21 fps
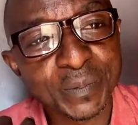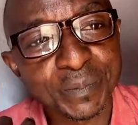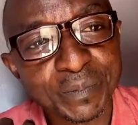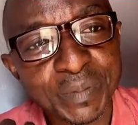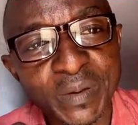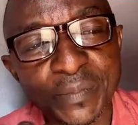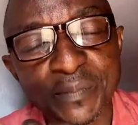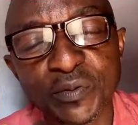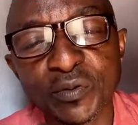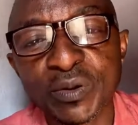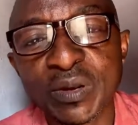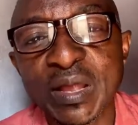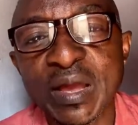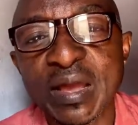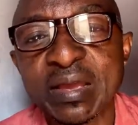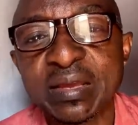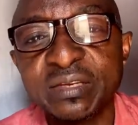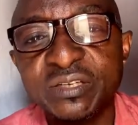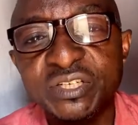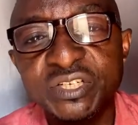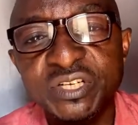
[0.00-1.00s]
people
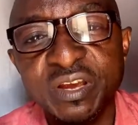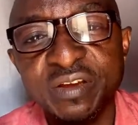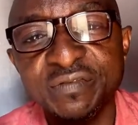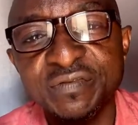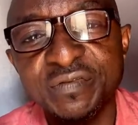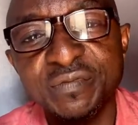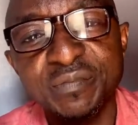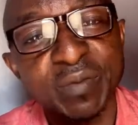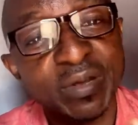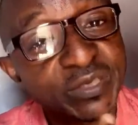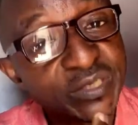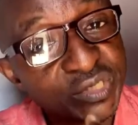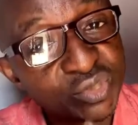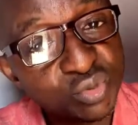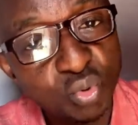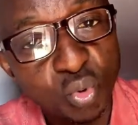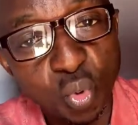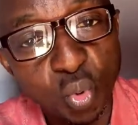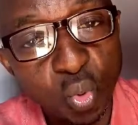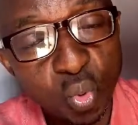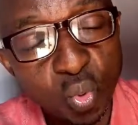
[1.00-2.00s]
like Chef
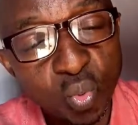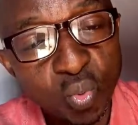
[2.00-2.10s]
Matiko.